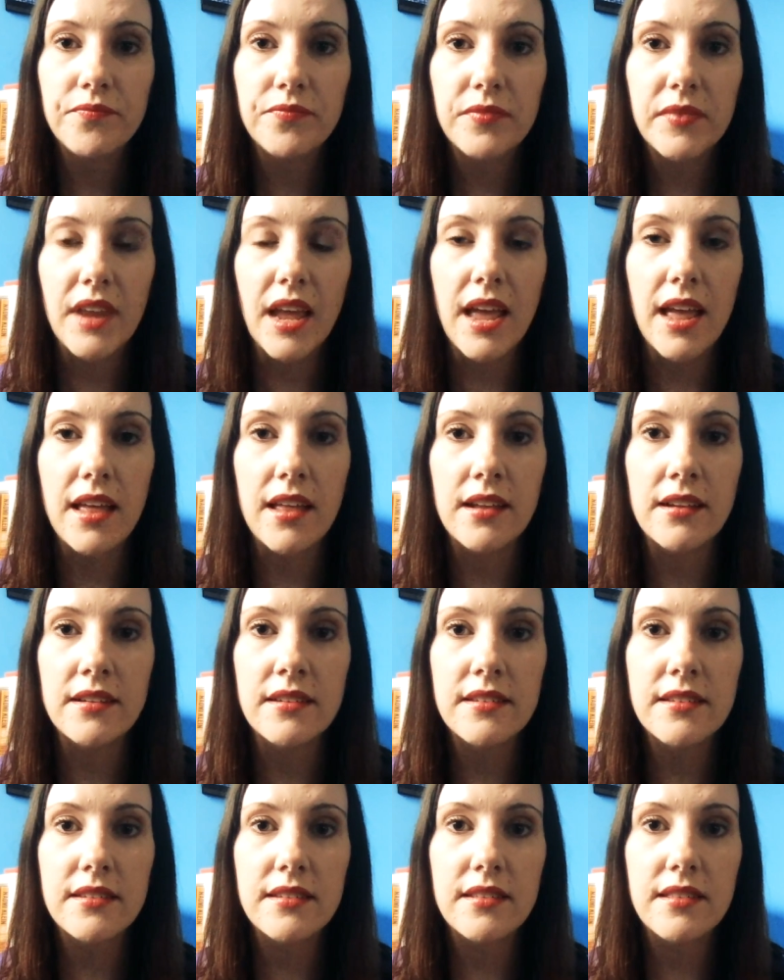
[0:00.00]
And
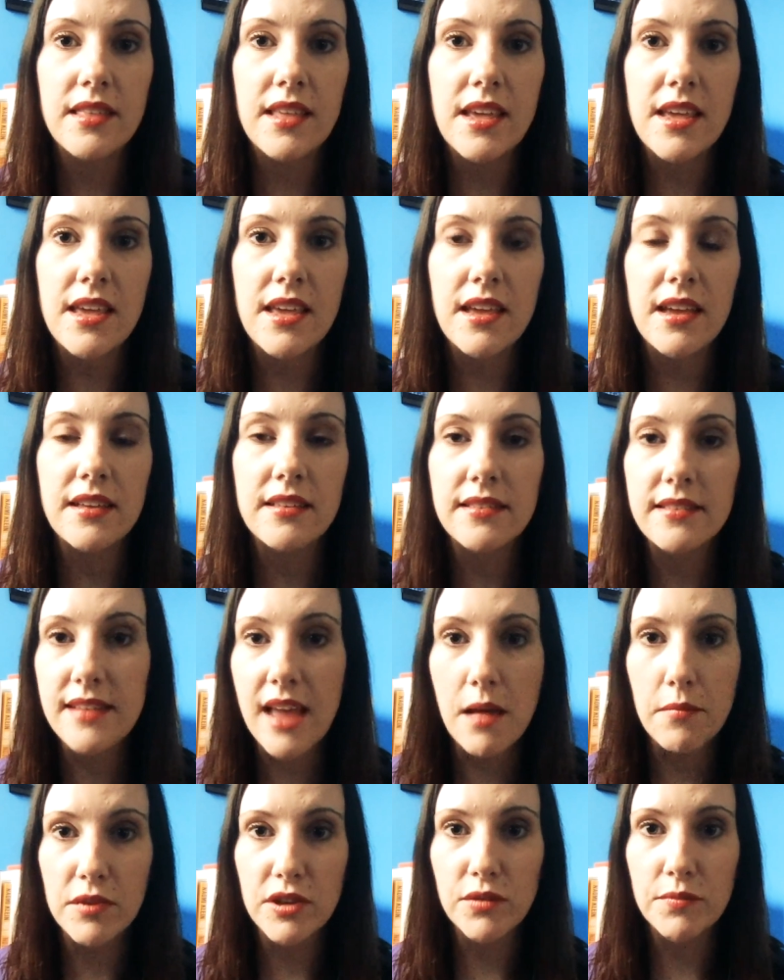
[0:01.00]
the
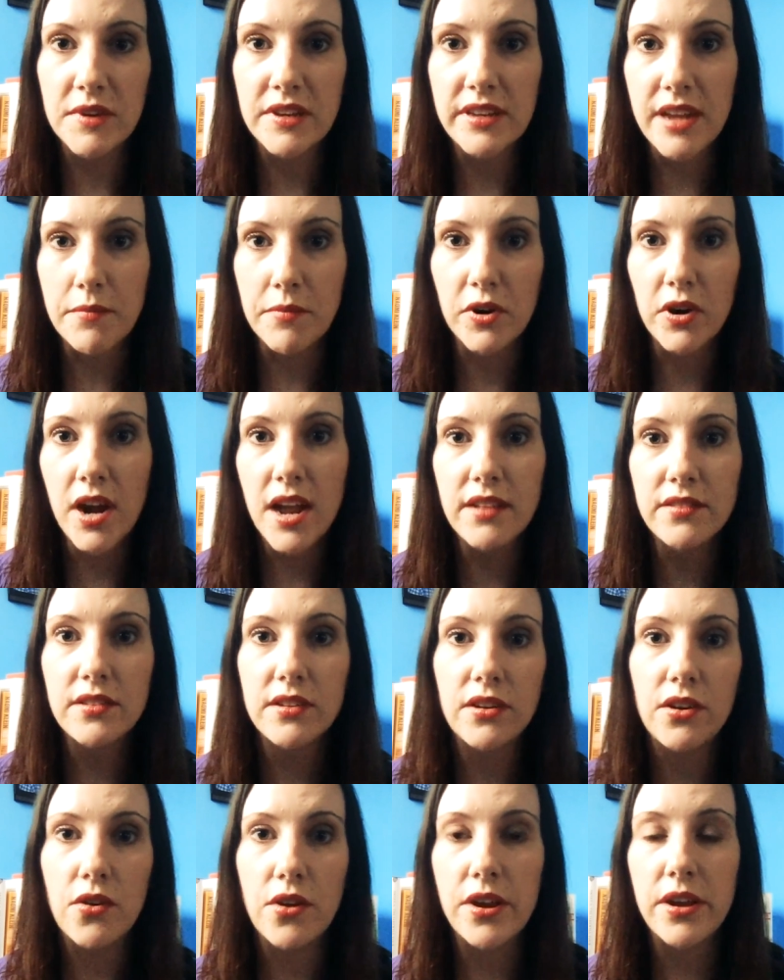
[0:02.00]
establishment Democrats are
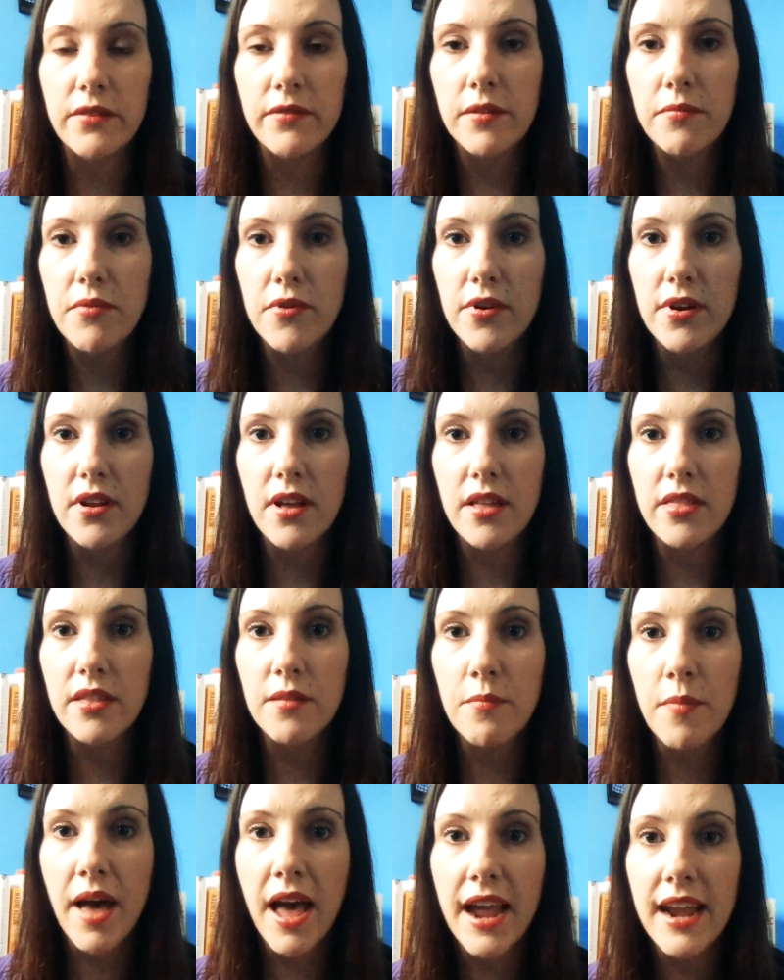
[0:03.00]
going to report on the
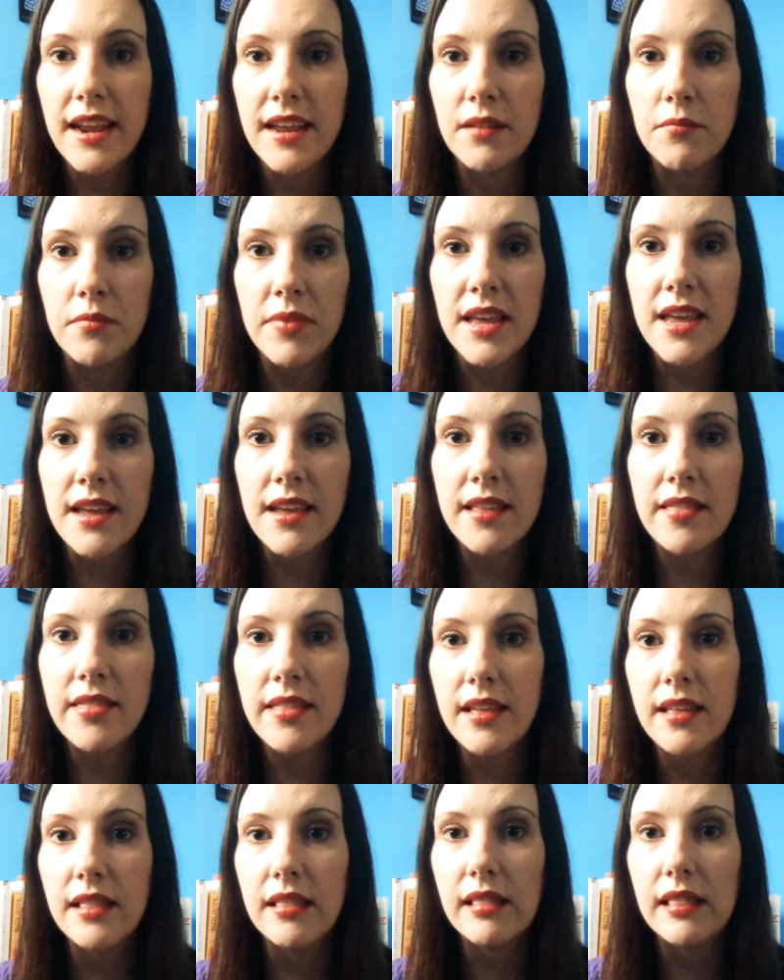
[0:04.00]
Biden being in the
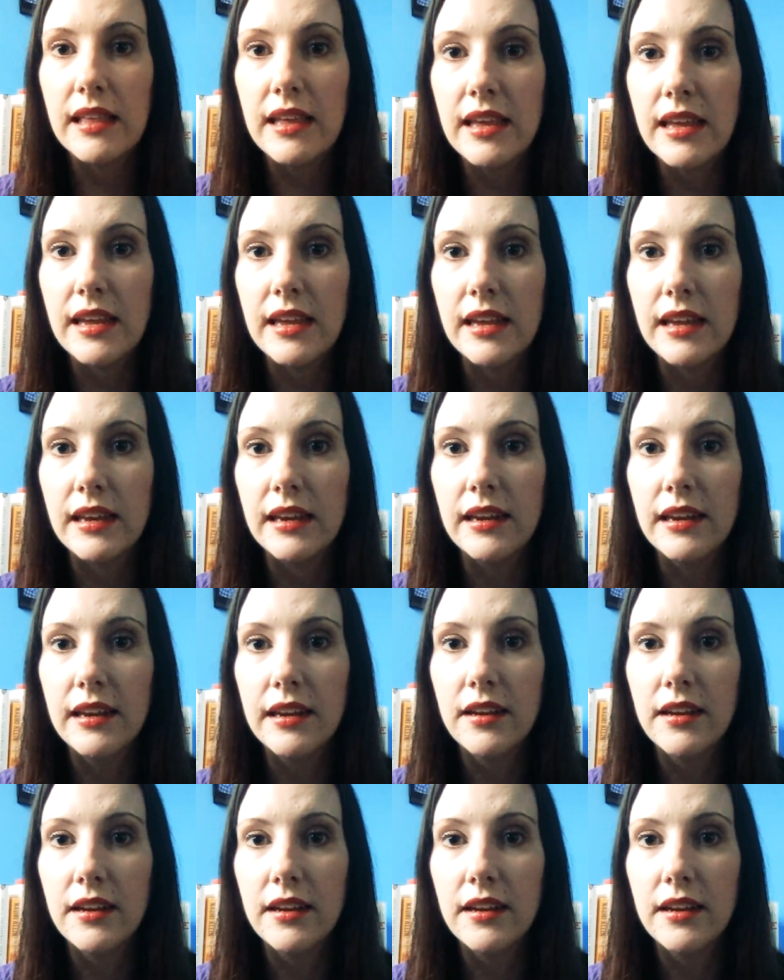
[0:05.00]
lead.